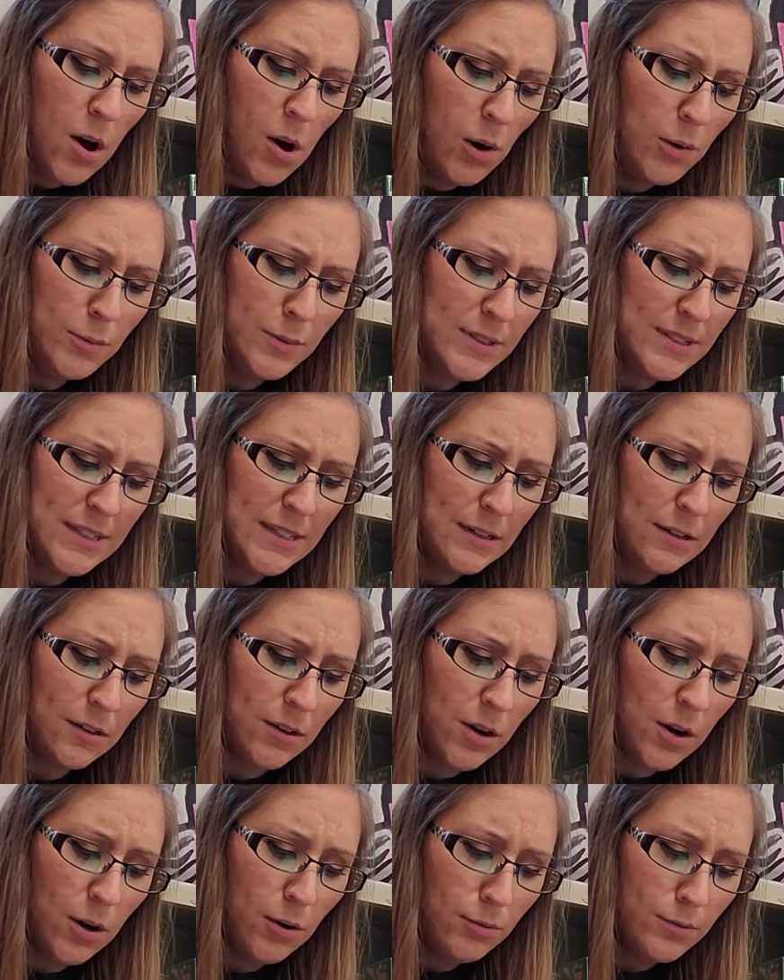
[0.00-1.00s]
Oh
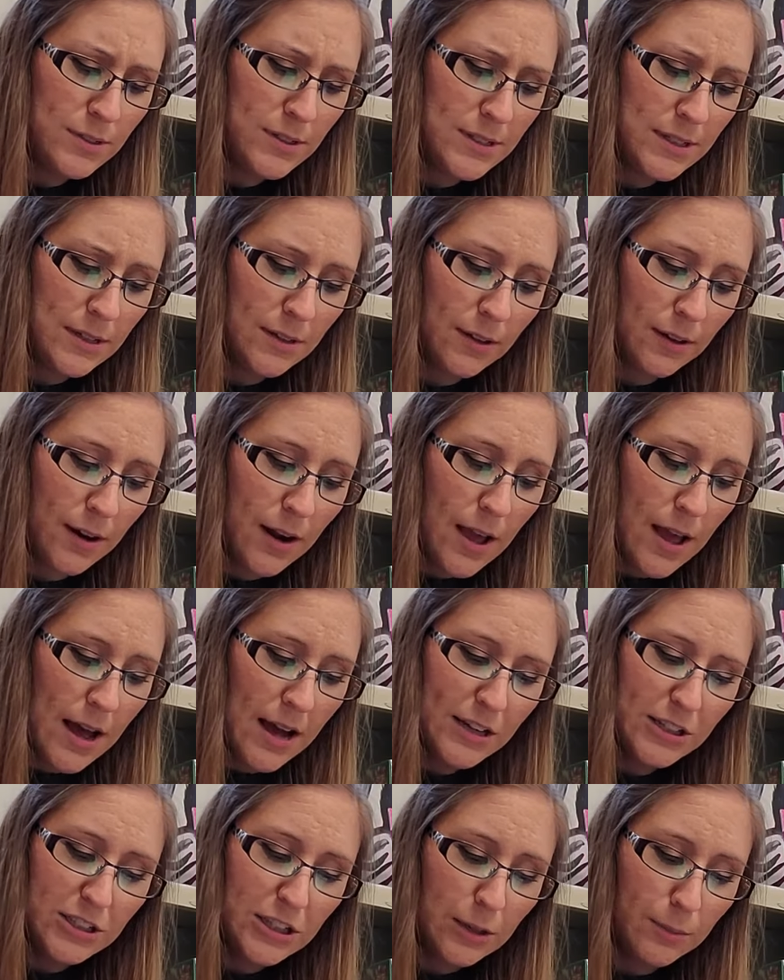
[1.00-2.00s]
dear, oh dear,
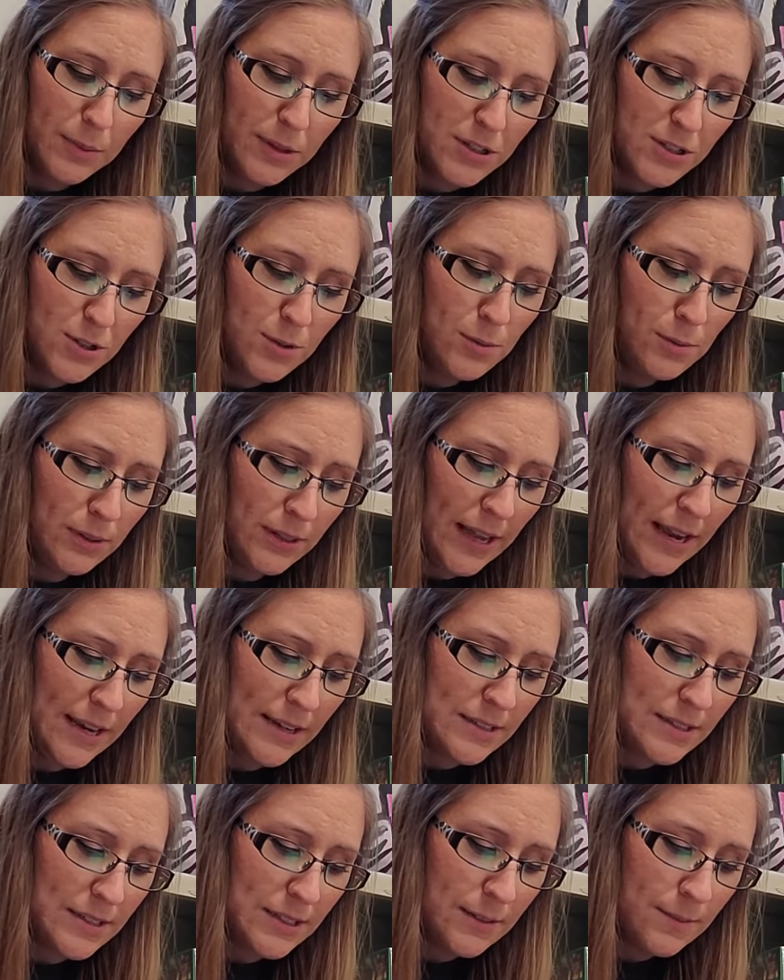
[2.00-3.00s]
I shall be too
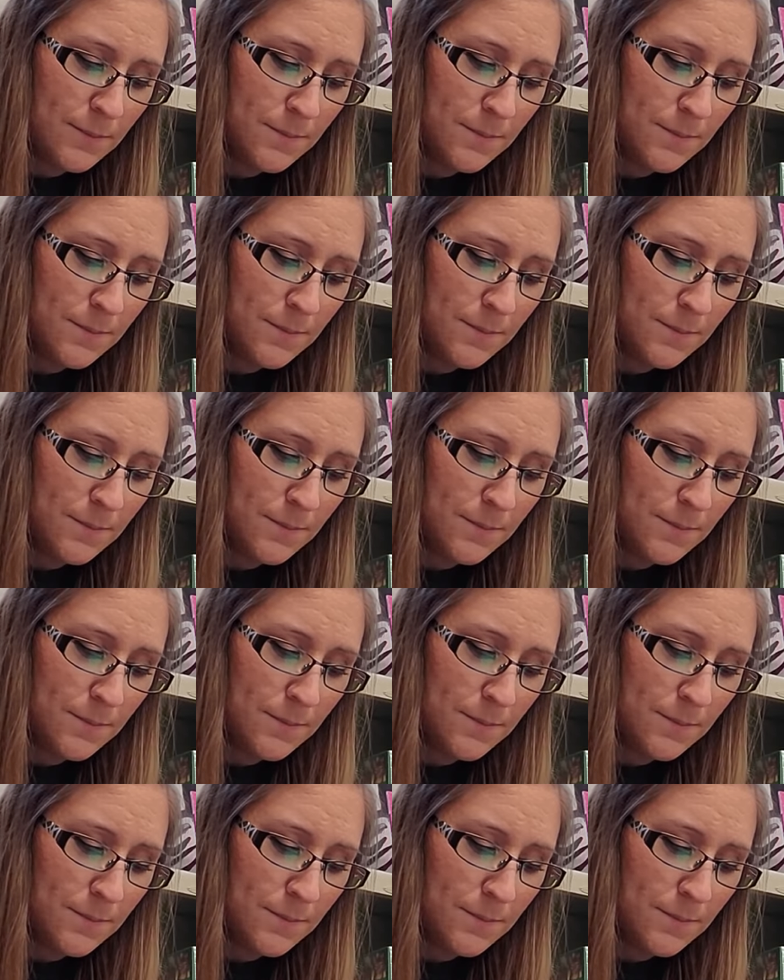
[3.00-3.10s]
late.